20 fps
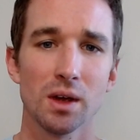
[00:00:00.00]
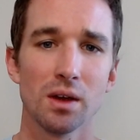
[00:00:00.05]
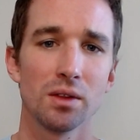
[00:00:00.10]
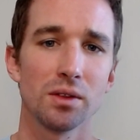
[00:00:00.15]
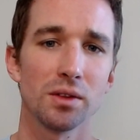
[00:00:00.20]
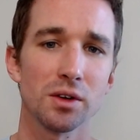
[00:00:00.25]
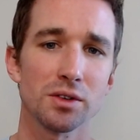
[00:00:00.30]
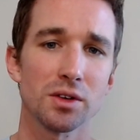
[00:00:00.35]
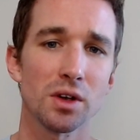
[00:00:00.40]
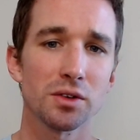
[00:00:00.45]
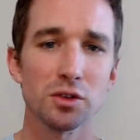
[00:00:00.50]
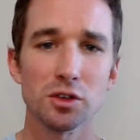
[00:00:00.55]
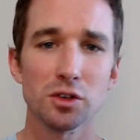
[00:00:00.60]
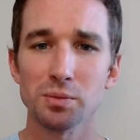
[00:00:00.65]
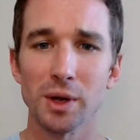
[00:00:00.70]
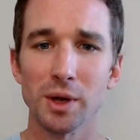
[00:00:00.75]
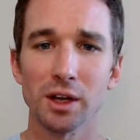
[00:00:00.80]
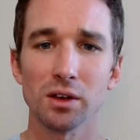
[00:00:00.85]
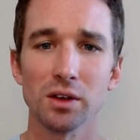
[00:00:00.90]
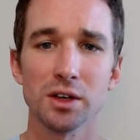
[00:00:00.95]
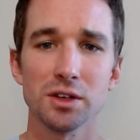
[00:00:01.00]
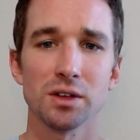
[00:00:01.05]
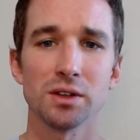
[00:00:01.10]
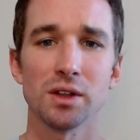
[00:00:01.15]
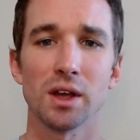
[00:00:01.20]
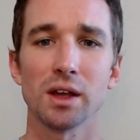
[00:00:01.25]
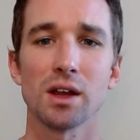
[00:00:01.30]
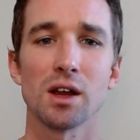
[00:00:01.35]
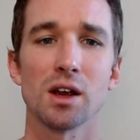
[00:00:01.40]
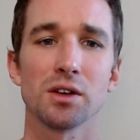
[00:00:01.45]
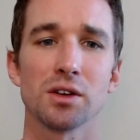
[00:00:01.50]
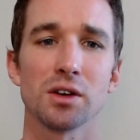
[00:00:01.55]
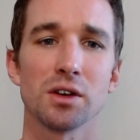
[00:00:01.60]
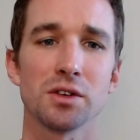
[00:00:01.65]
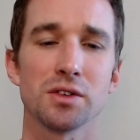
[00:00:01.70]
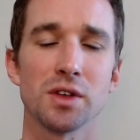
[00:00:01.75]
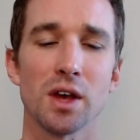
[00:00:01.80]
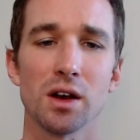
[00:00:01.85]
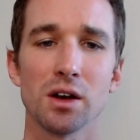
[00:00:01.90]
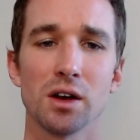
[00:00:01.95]
There's also speculation that characters
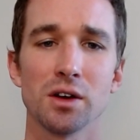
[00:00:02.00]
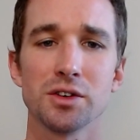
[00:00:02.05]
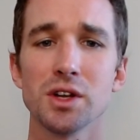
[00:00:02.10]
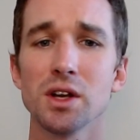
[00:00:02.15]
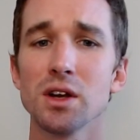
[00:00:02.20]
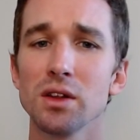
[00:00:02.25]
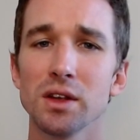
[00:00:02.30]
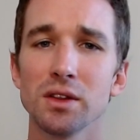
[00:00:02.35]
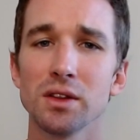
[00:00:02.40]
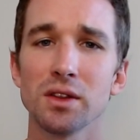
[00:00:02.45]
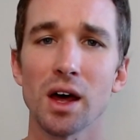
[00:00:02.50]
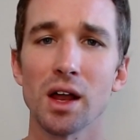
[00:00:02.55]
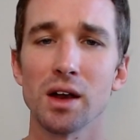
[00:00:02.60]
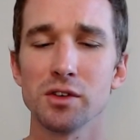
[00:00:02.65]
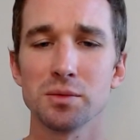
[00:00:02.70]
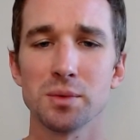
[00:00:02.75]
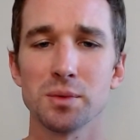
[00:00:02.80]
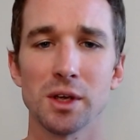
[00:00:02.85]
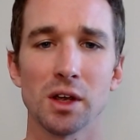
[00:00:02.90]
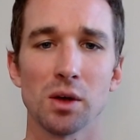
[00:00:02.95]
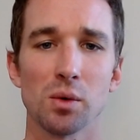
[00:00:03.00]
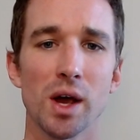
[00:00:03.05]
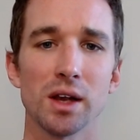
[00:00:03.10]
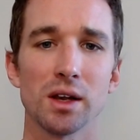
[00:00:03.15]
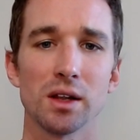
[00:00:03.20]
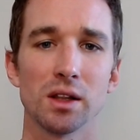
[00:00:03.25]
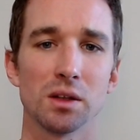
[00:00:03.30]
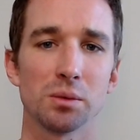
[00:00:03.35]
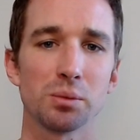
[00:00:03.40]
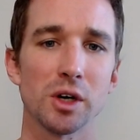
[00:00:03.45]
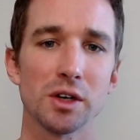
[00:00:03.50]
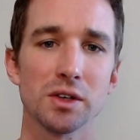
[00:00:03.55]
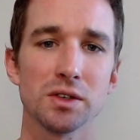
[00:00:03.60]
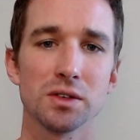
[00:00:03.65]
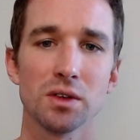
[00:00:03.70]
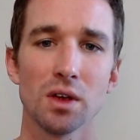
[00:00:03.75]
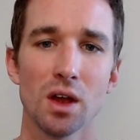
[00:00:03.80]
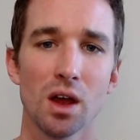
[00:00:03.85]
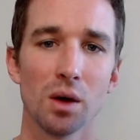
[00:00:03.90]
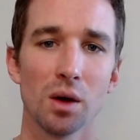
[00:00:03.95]
that are generally thought of as being white in the books
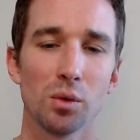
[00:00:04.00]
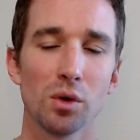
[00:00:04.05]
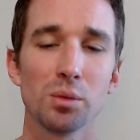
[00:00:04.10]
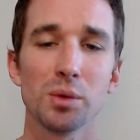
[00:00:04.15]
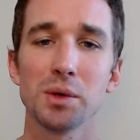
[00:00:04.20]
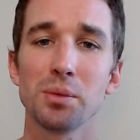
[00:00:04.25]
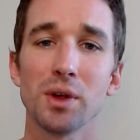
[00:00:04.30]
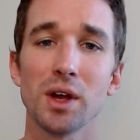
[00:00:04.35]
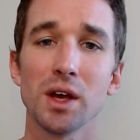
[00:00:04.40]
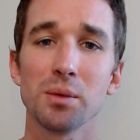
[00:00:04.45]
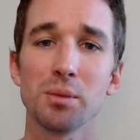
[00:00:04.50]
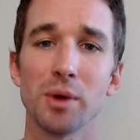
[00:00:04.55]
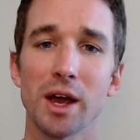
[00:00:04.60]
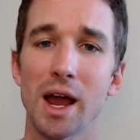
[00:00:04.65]
will be played by